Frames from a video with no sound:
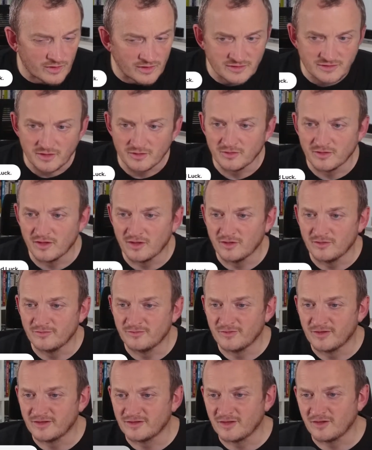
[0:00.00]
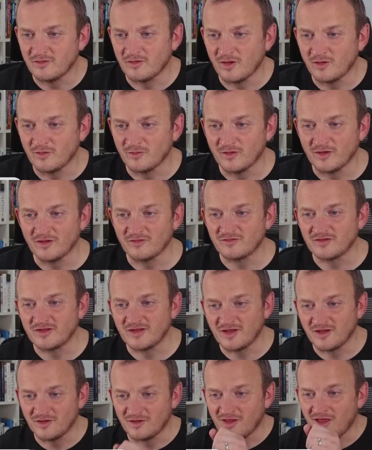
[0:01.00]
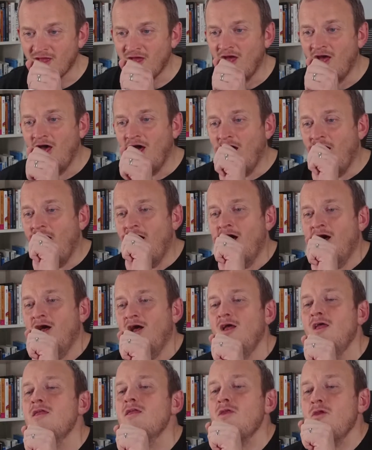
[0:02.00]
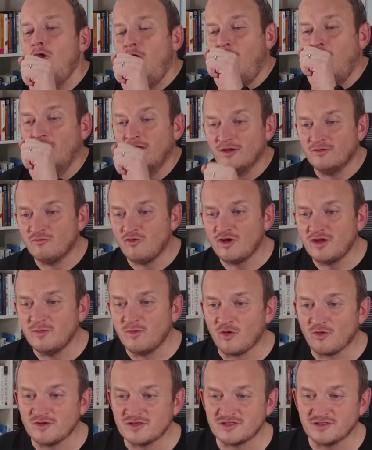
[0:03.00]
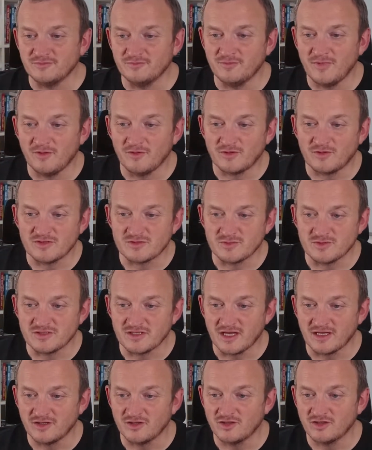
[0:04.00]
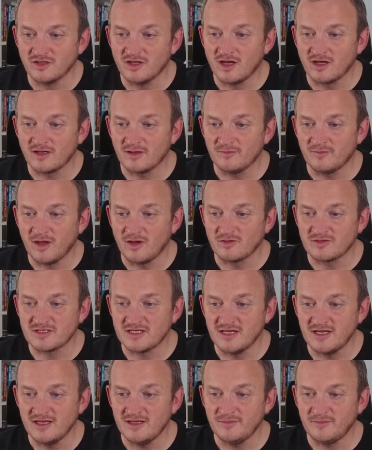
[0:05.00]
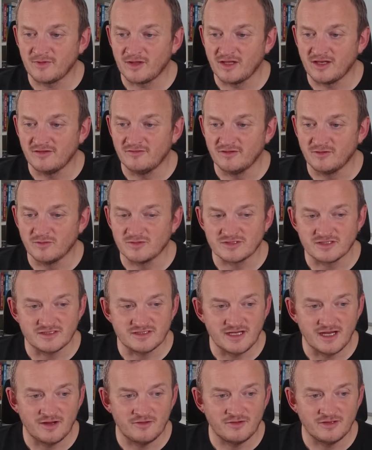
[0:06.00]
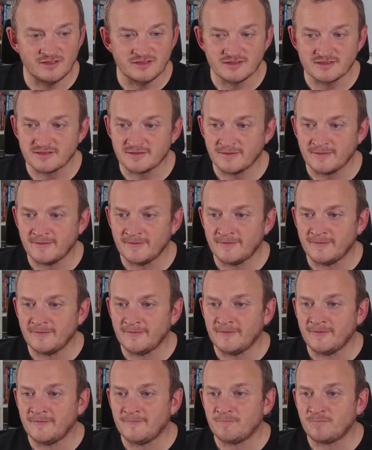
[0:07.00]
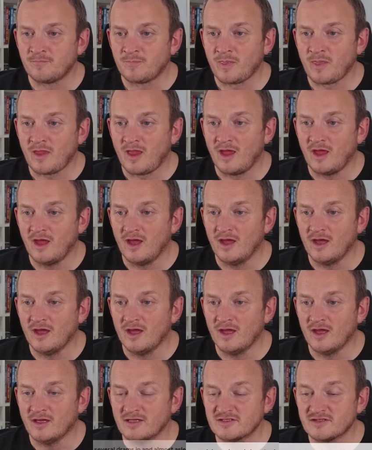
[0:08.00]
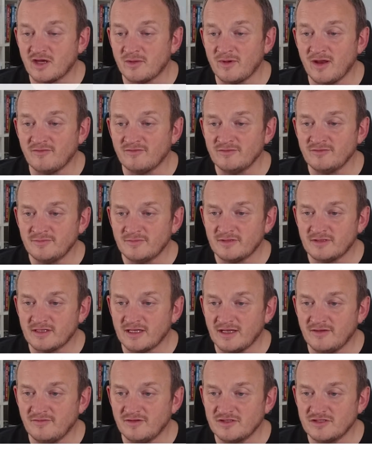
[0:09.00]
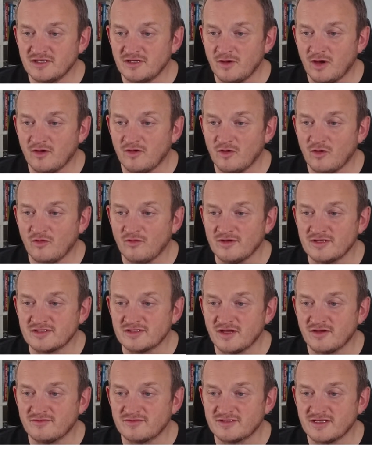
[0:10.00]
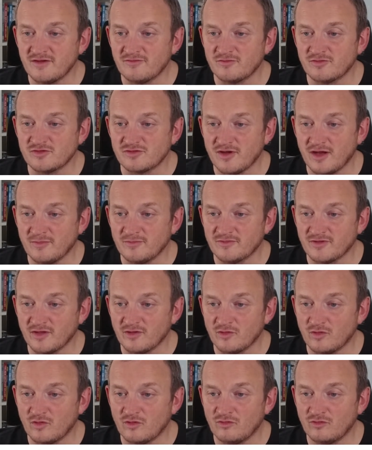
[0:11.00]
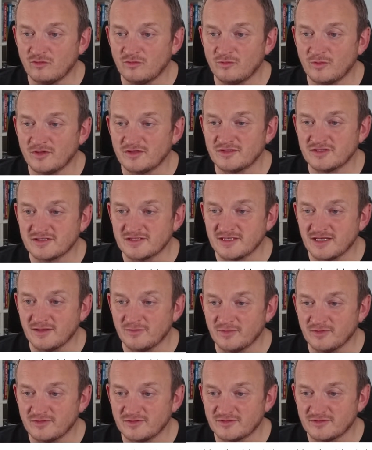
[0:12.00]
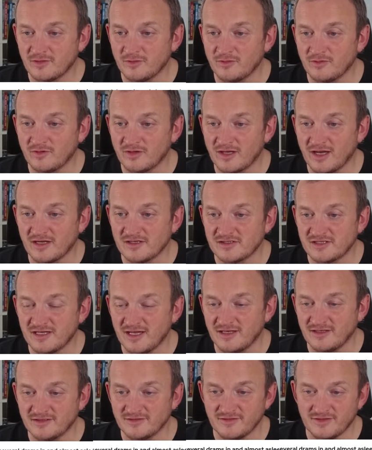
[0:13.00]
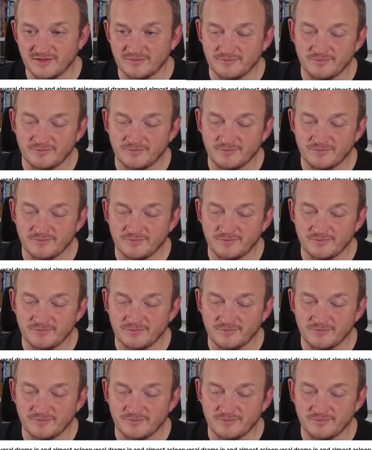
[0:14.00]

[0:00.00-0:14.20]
I don't know. Don't know enough to tell. And Roddy Morrison, Merry Christmas and good luck. Malk's here. Good evening, Whisketarians. Simon Evan, evening to you. I already served several jams and almost asleep, so we'll not catch the end.